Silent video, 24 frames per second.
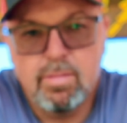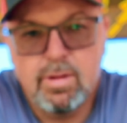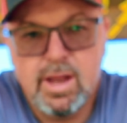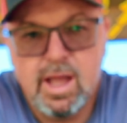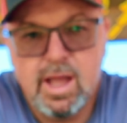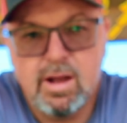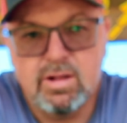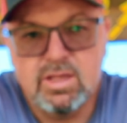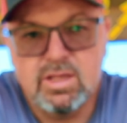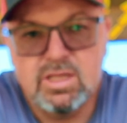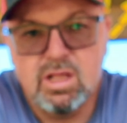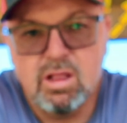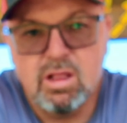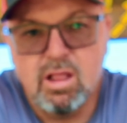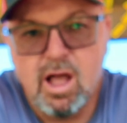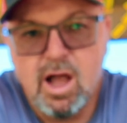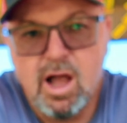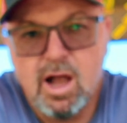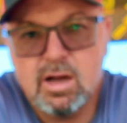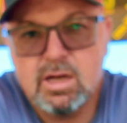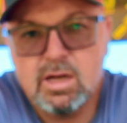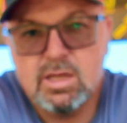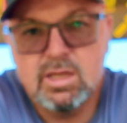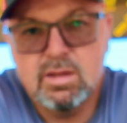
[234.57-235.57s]
Now it's
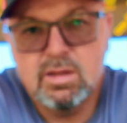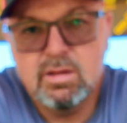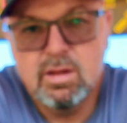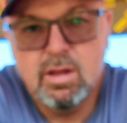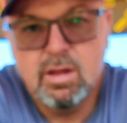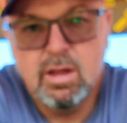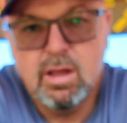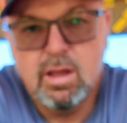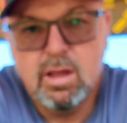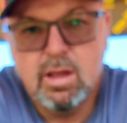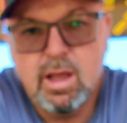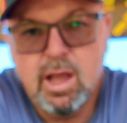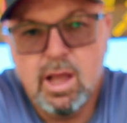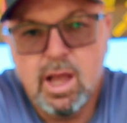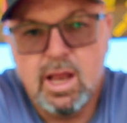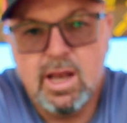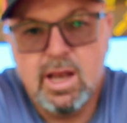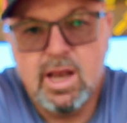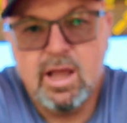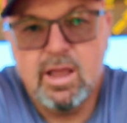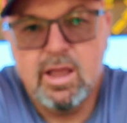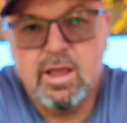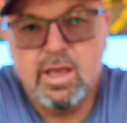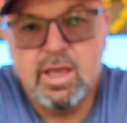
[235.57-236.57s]
locked,
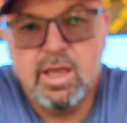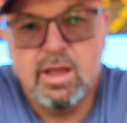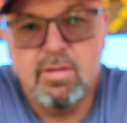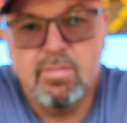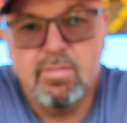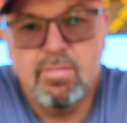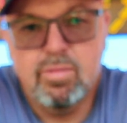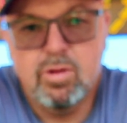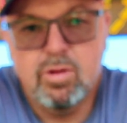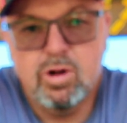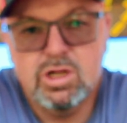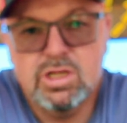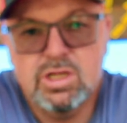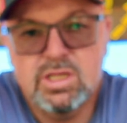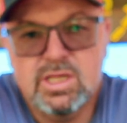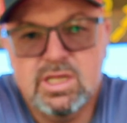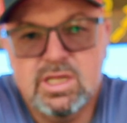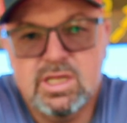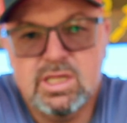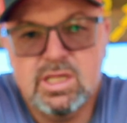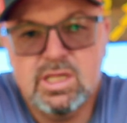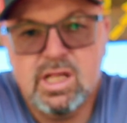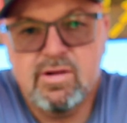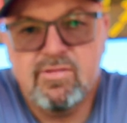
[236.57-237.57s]
and now you can push
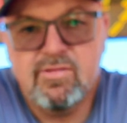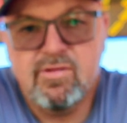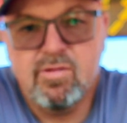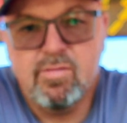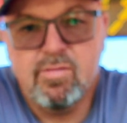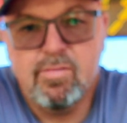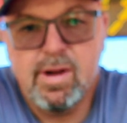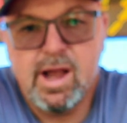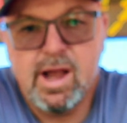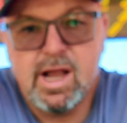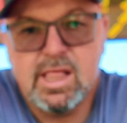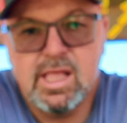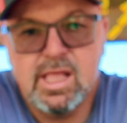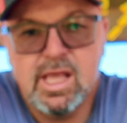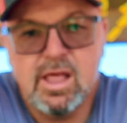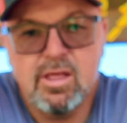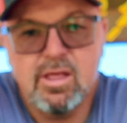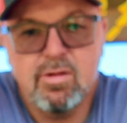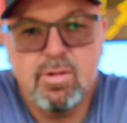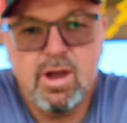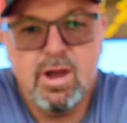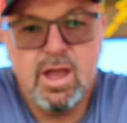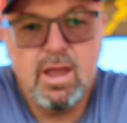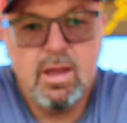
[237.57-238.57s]
this lever back the
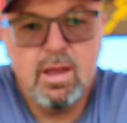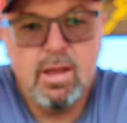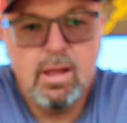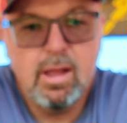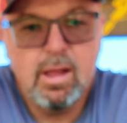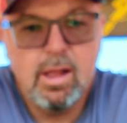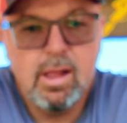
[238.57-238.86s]
other way,